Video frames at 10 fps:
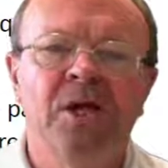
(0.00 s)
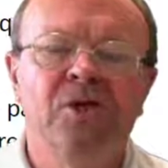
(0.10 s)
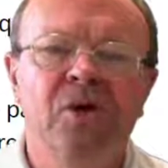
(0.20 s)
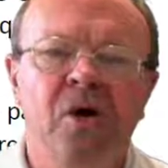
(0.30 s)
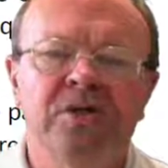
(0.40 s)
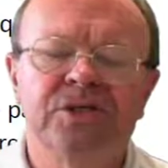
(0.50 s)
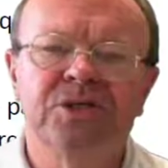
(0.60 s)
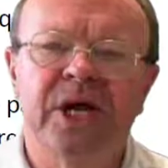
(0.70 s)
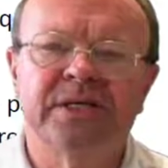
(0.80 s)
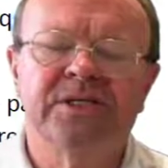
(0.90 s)
Not
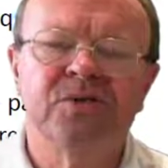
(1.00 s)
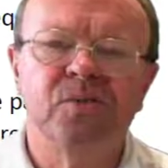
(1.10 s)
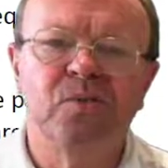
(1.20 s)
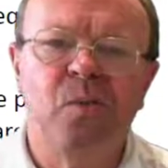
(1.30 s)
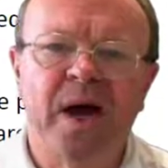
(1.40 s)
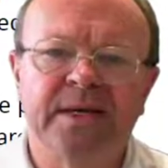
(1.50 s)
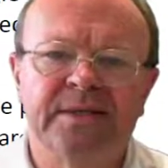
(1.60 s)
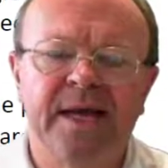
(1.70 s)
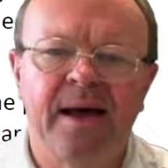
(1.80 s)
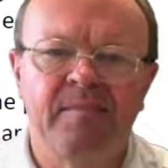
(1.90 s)
just
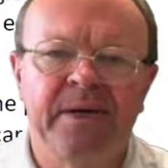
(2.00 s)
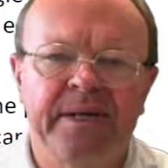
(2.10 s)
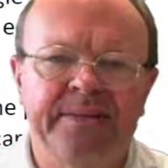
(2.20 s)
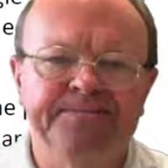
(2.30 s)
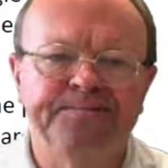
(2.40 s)
one company.